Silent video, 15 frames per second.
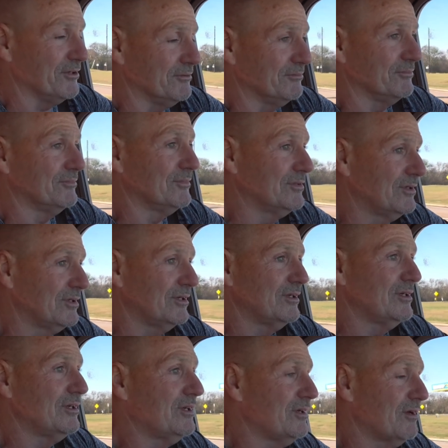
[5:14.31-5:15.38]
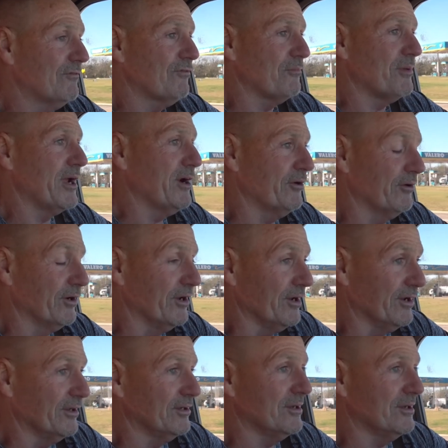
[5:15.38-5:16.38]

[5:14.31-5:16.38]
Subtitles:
from here to